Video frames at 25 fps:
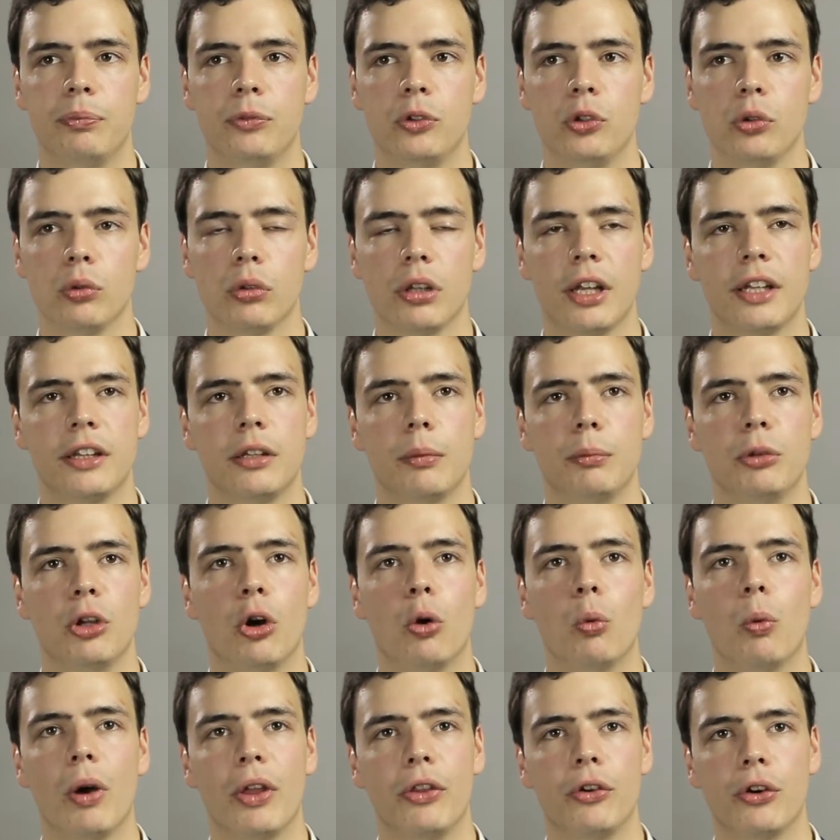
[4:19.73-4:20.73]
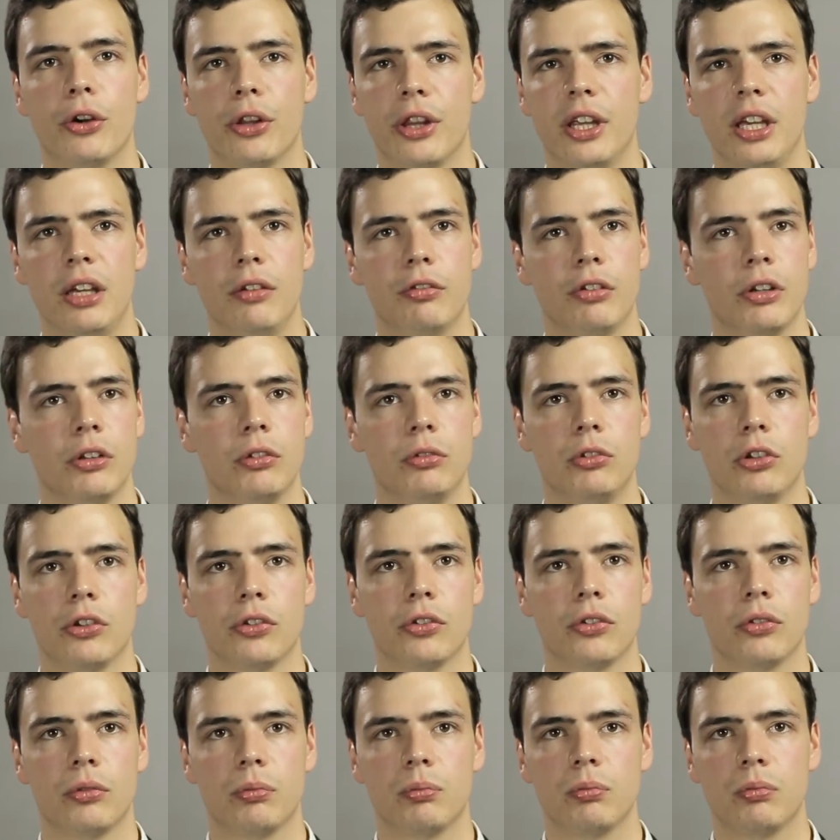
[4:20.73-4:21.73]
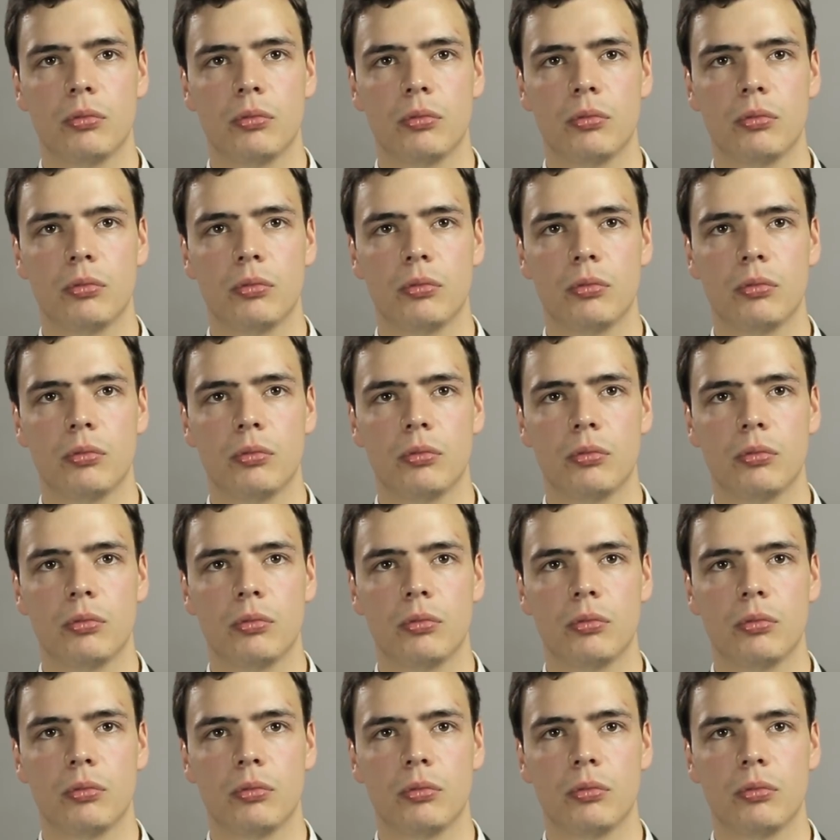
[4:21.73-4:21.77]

to let them know whether they even just